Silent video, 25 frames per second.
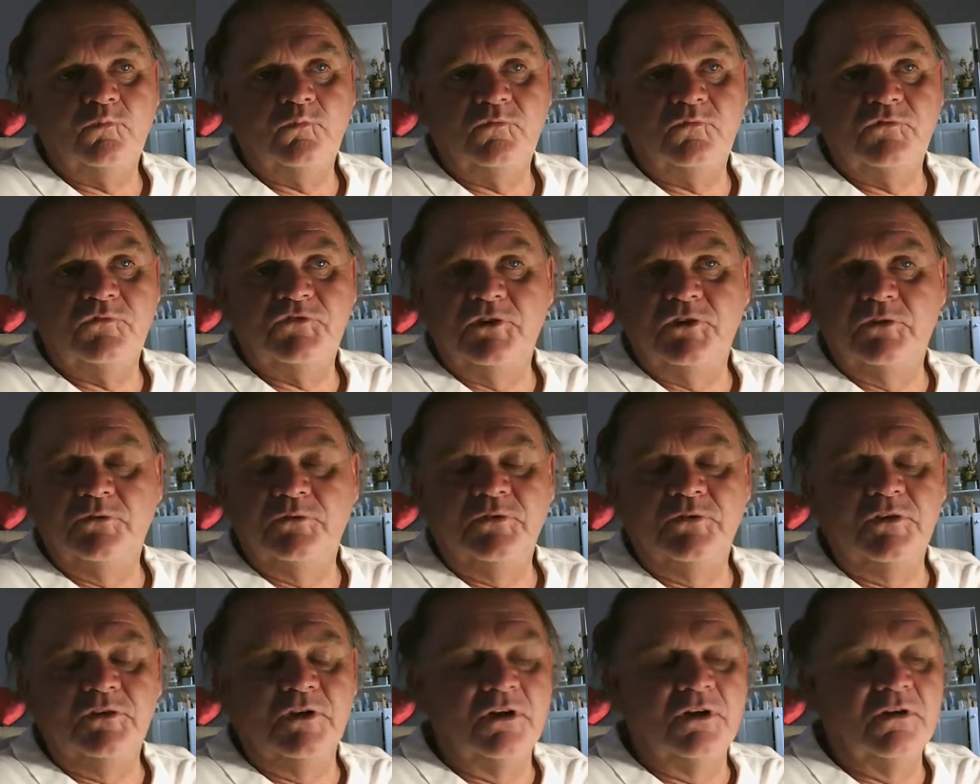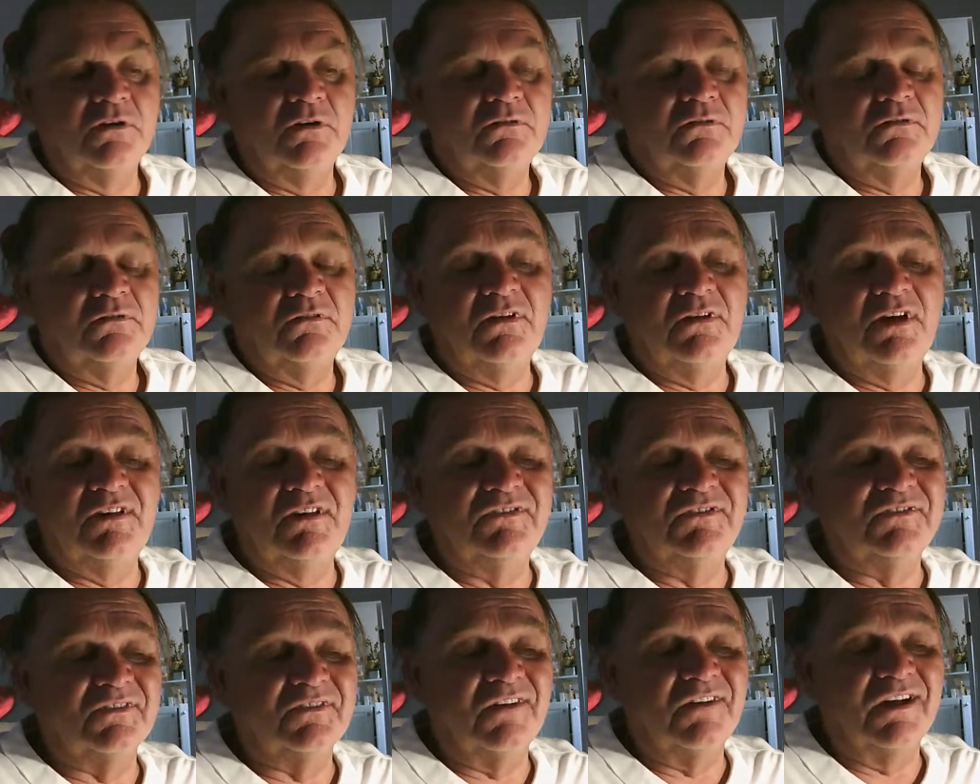So,
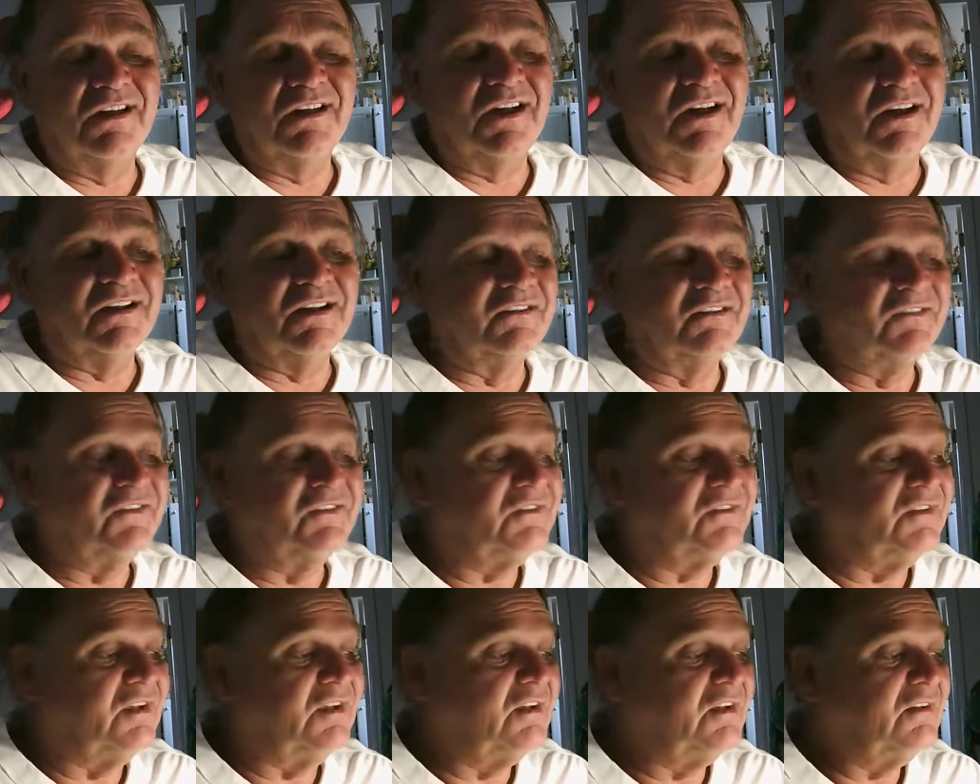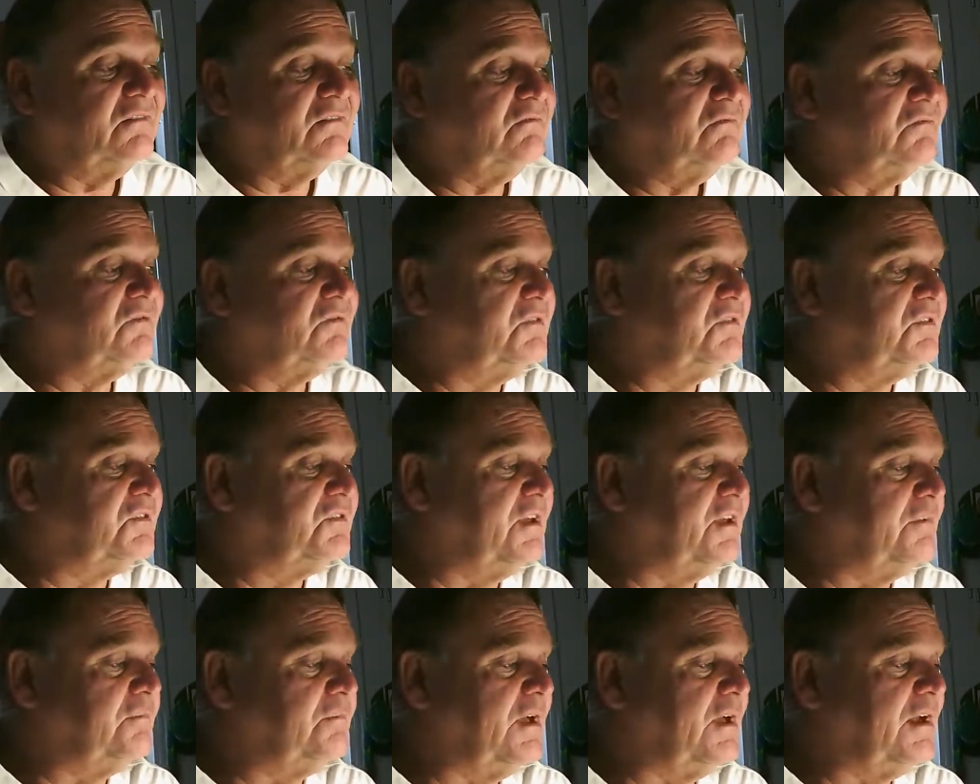and so I kind of just
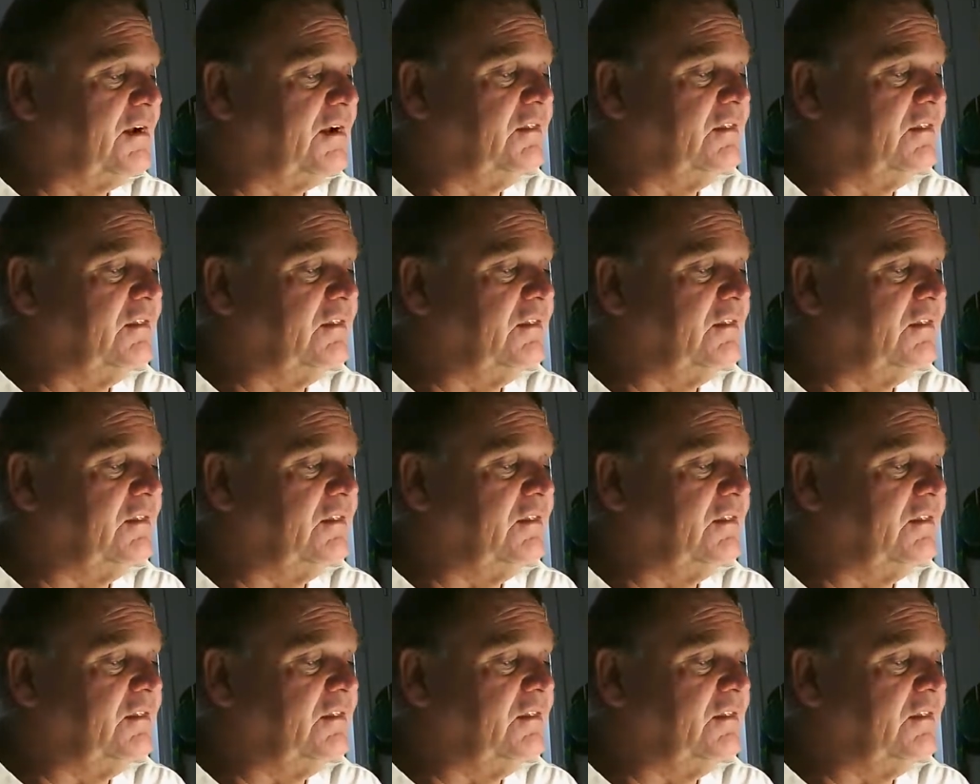stepped out.